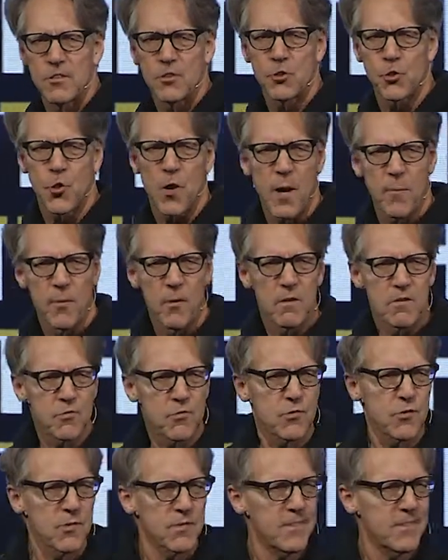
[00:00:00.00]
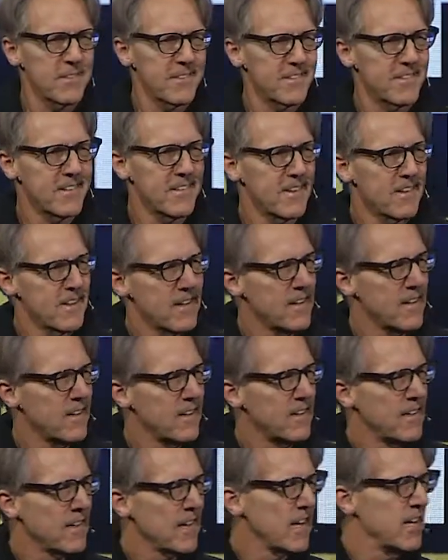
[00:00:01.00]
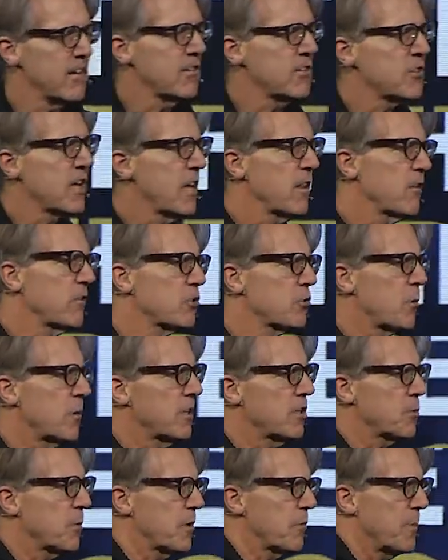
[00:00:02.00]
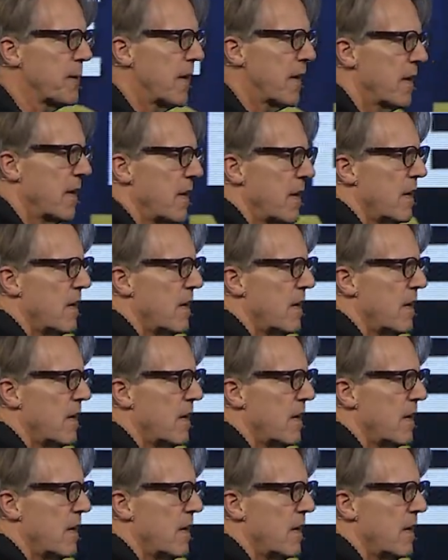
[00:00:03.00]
troubles. Can you say those words with me?